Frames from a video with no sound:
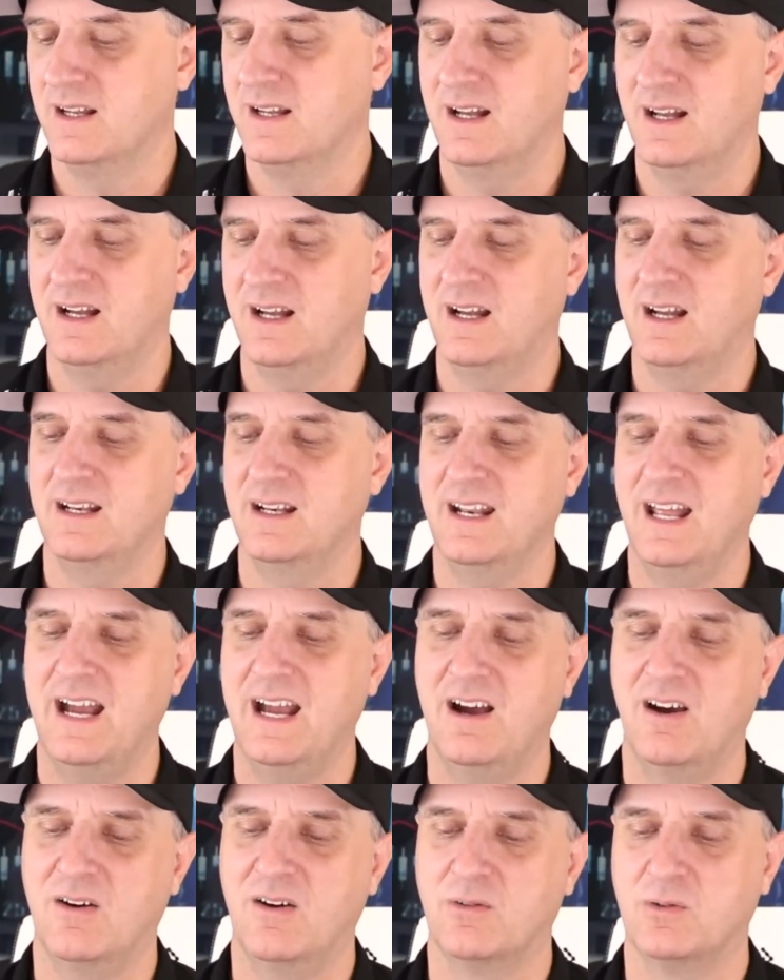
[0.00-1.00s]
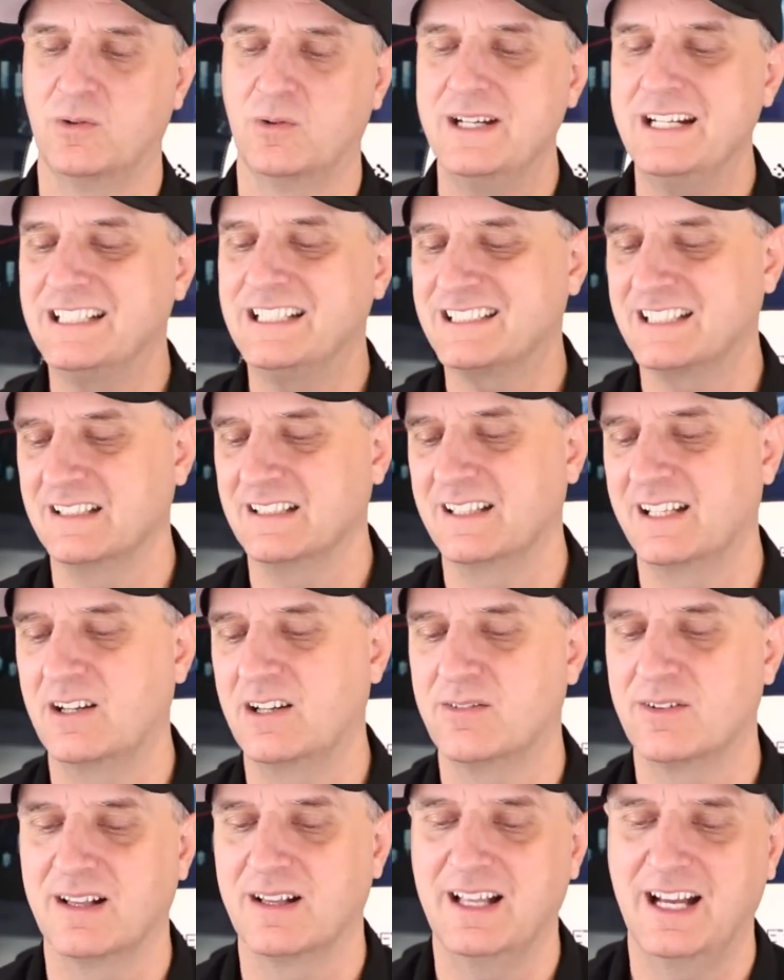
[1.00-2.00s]
Now,
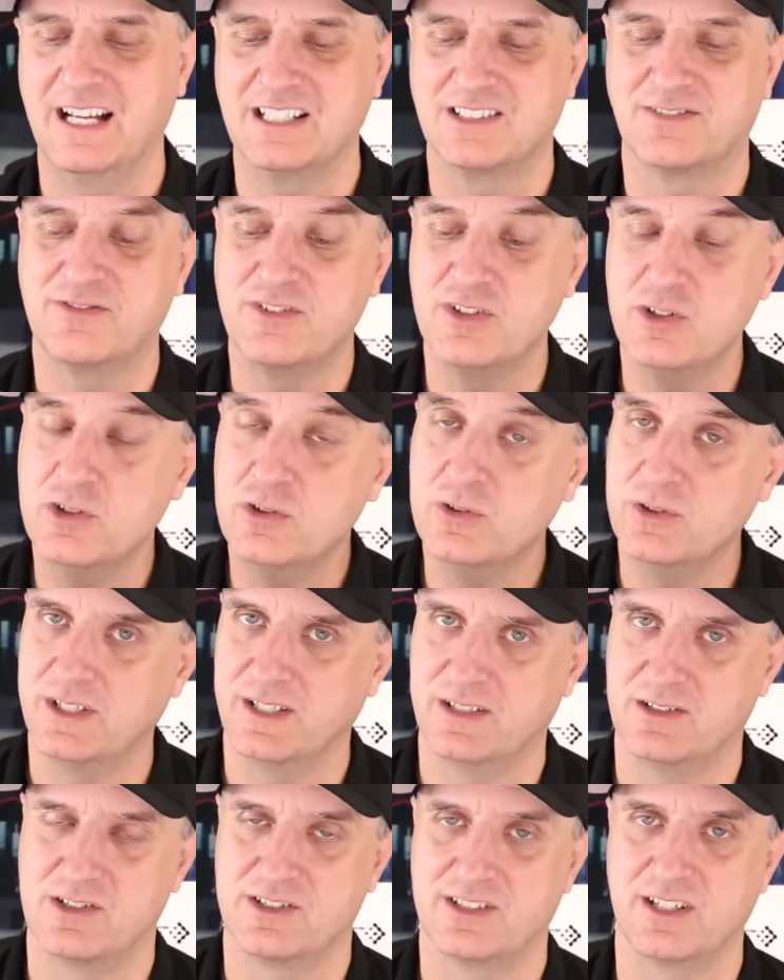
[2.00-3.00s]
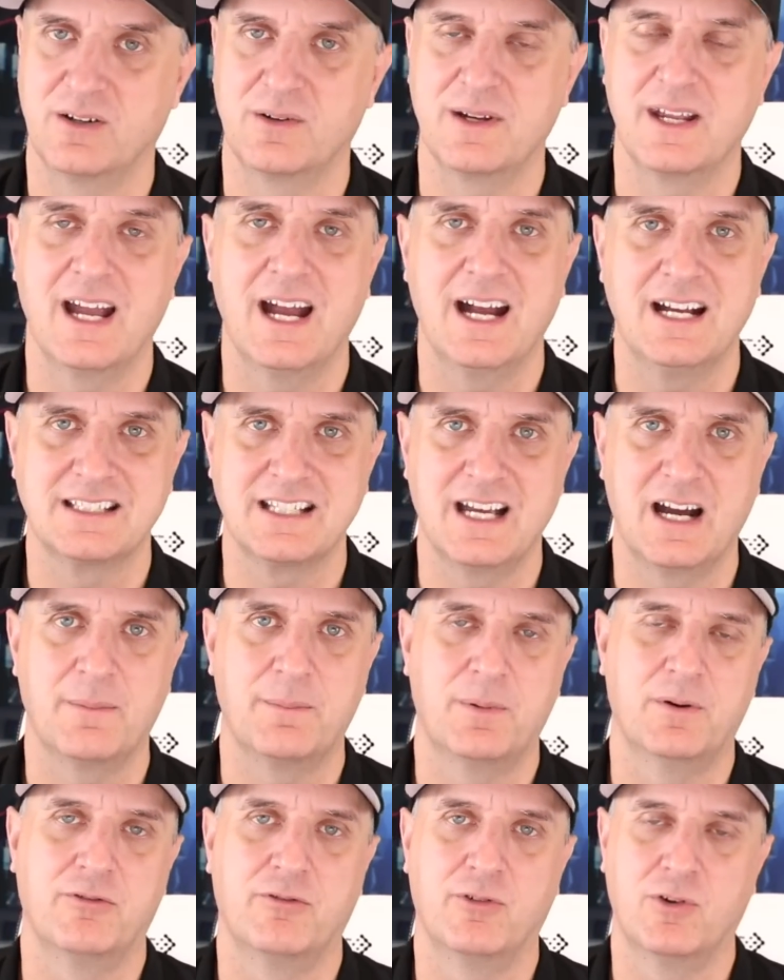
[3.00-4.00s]
recently, over the last few years, though, he has
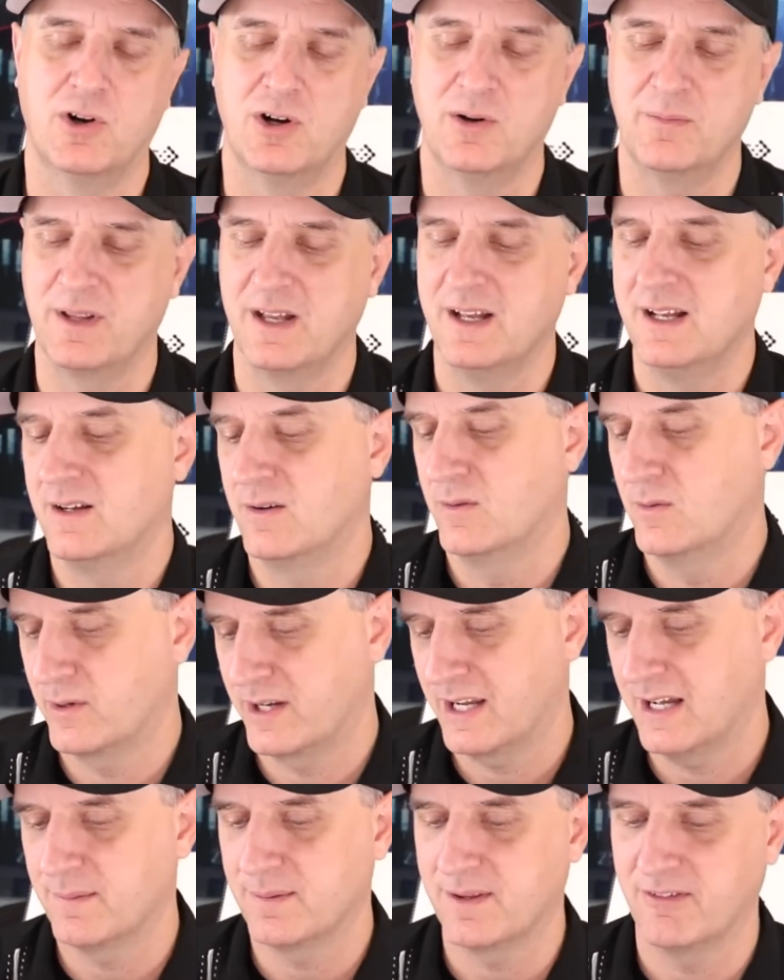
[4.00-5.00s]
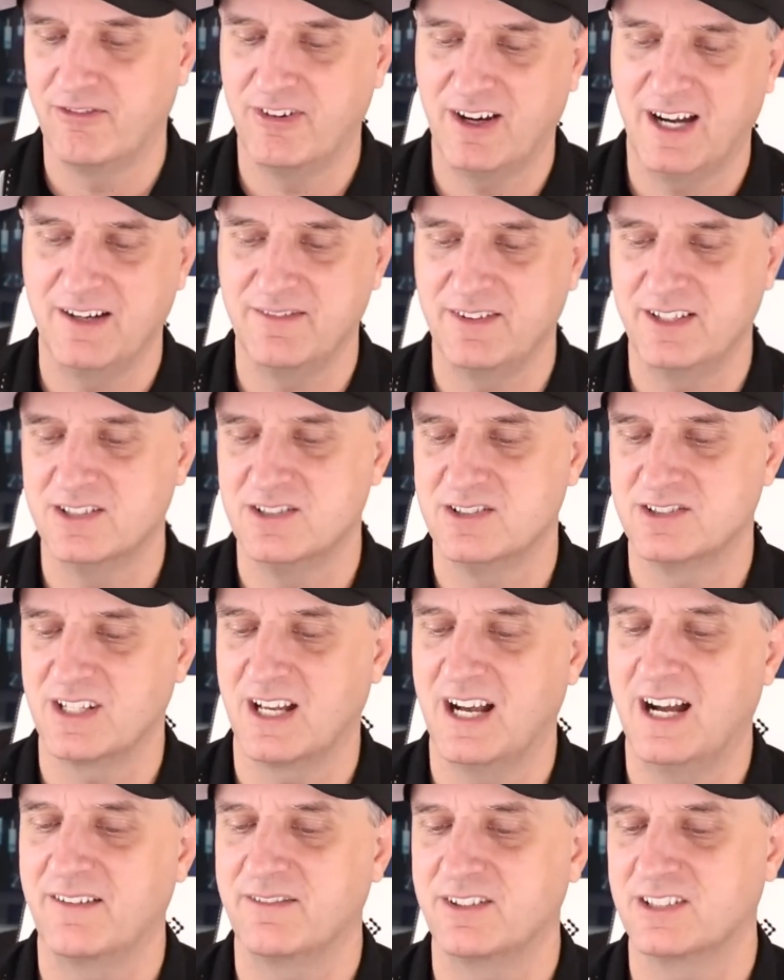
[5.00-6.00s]
outperformed. When we got up to 5 years,
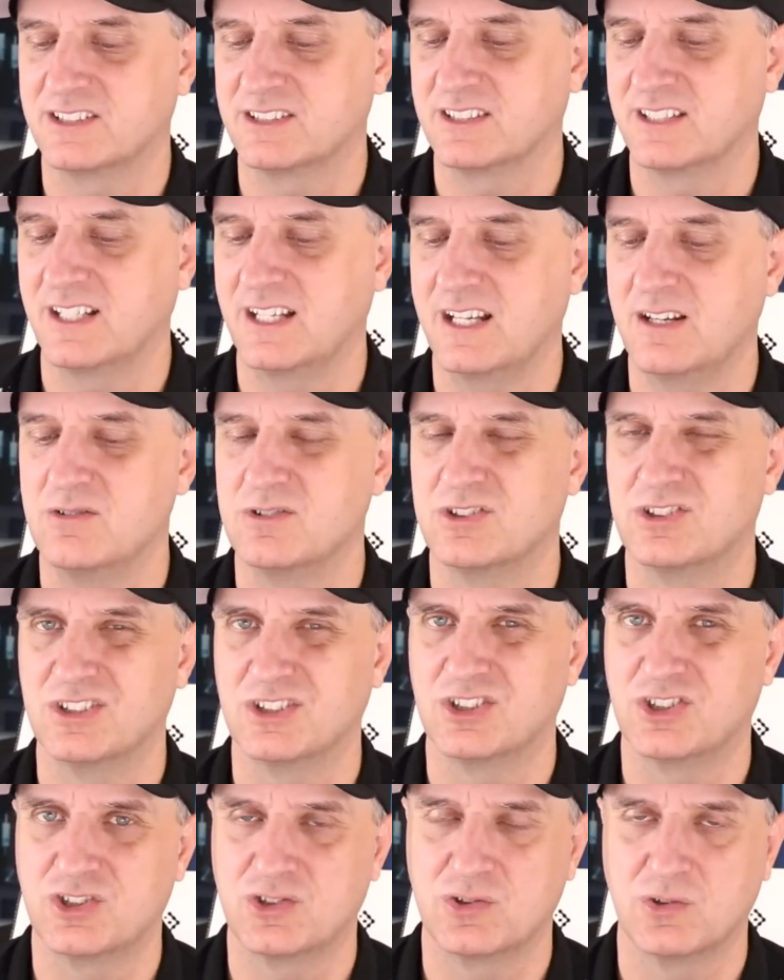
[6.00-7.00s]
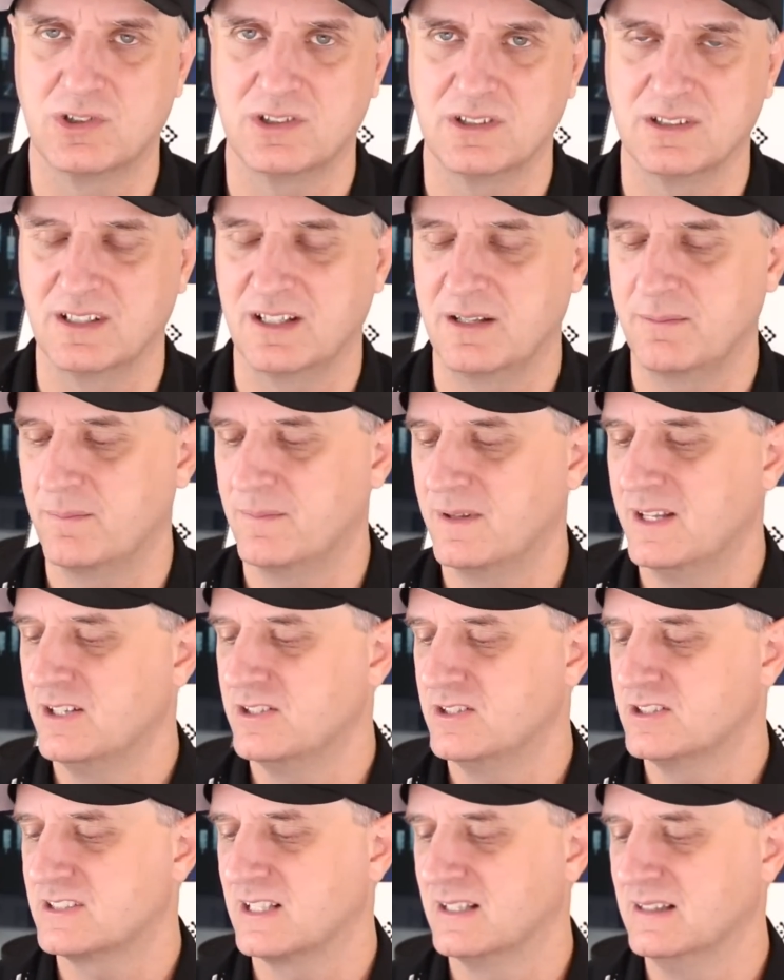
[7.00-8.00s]
obviously, he was just
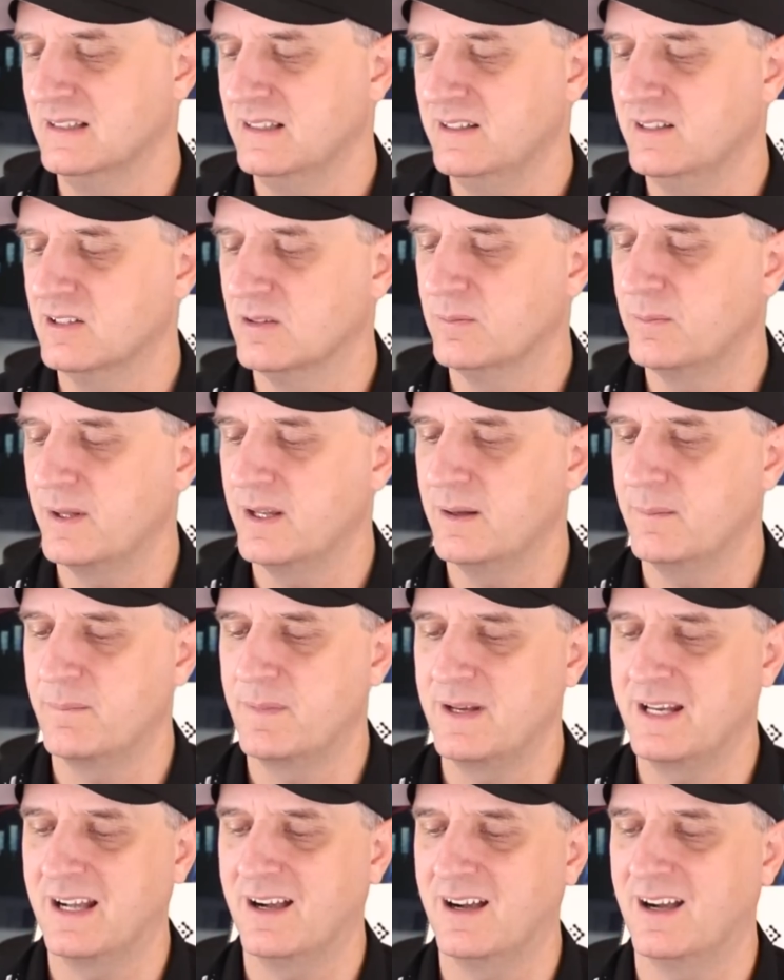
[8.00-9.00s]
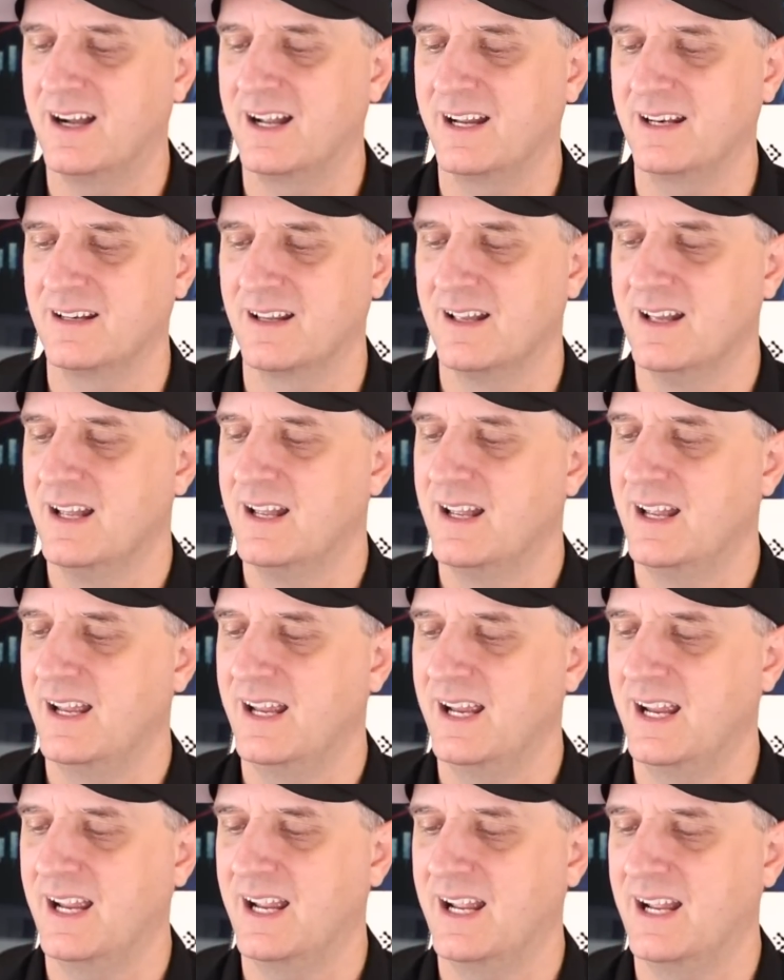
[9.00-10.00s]
a little bit behind.
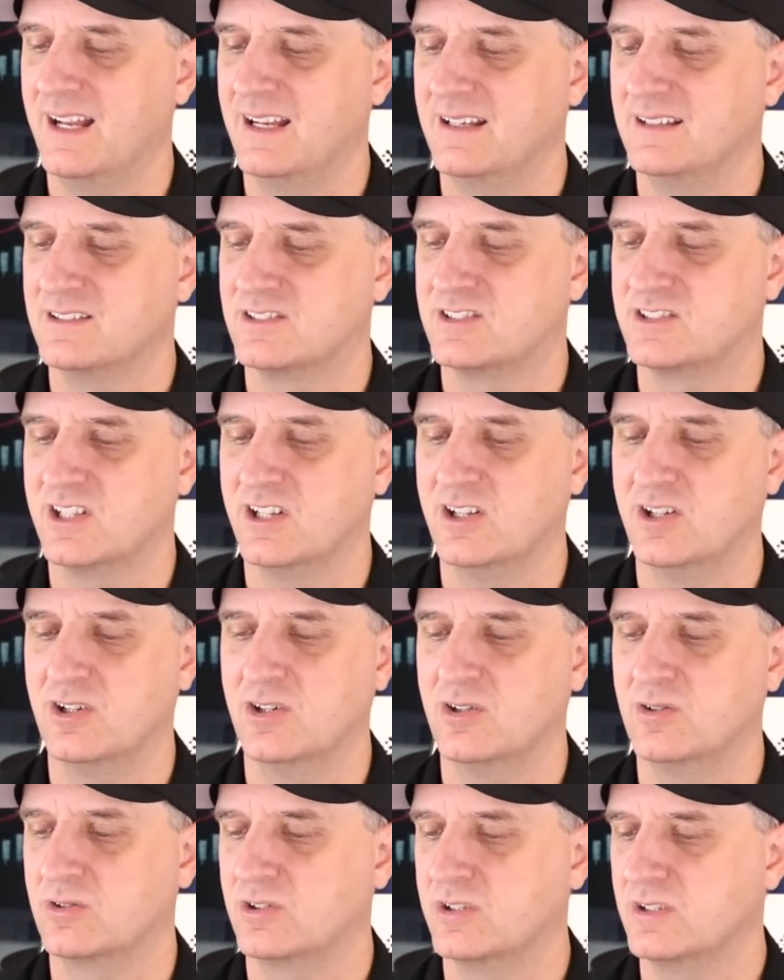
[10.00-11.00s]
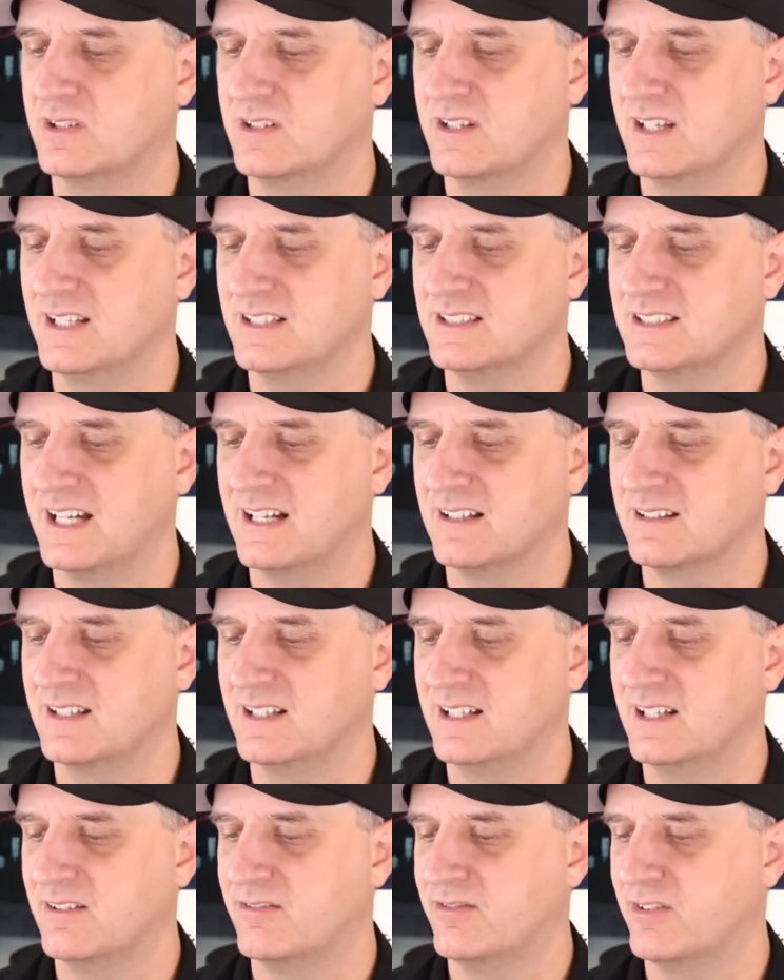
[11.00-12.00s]
And so good things out
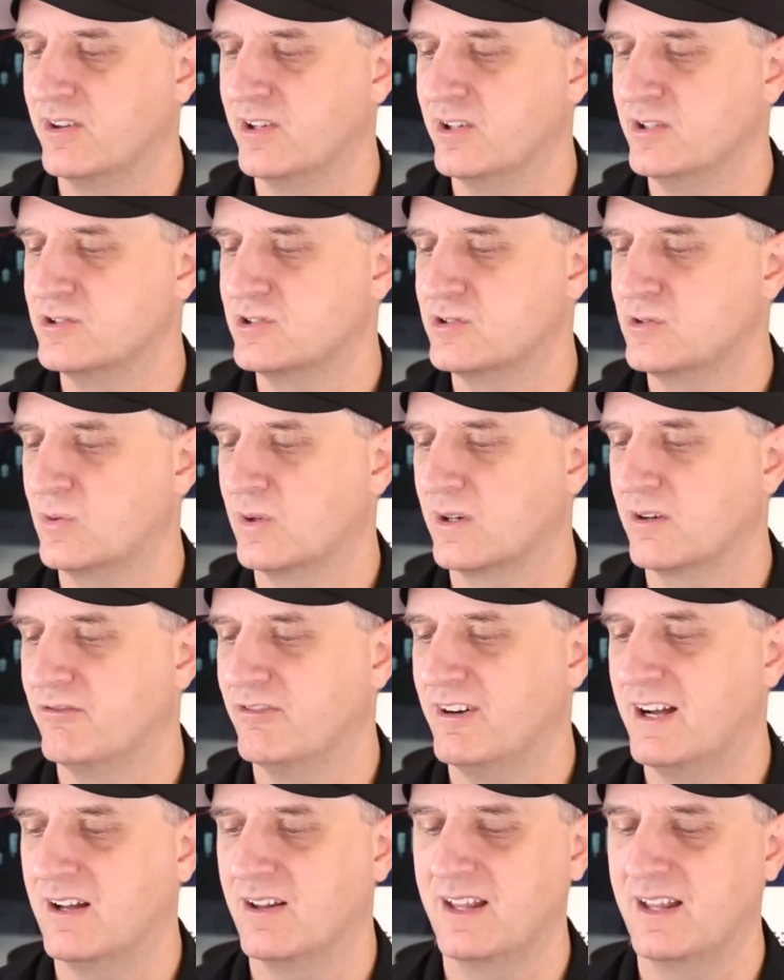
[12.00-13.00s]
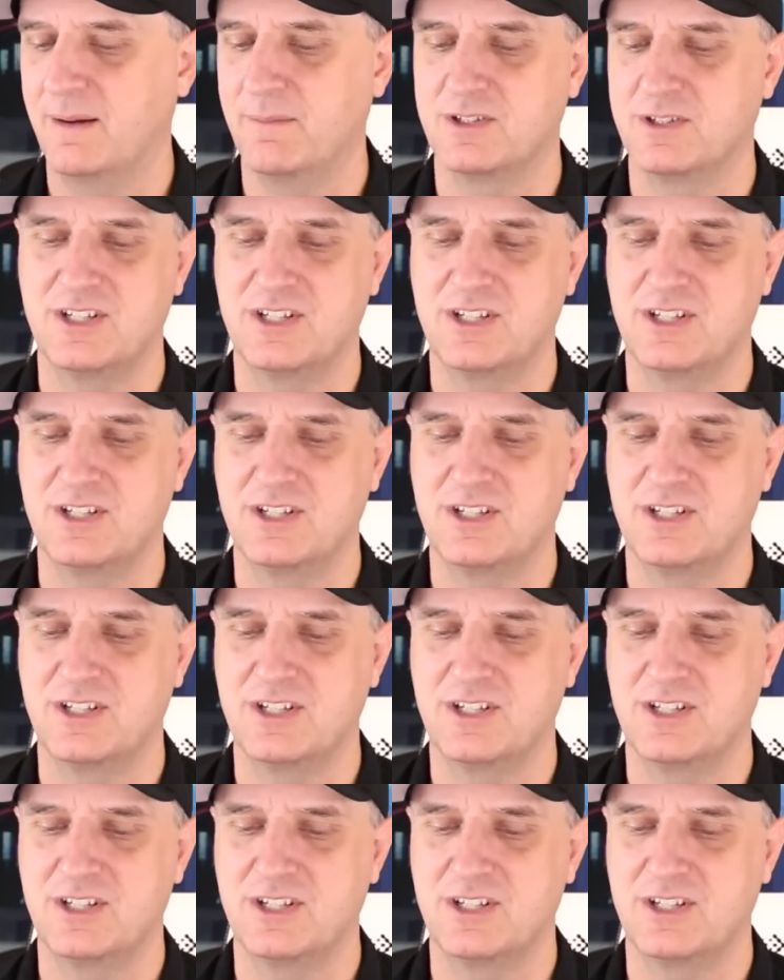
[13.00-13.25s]
there for those who want to follow that.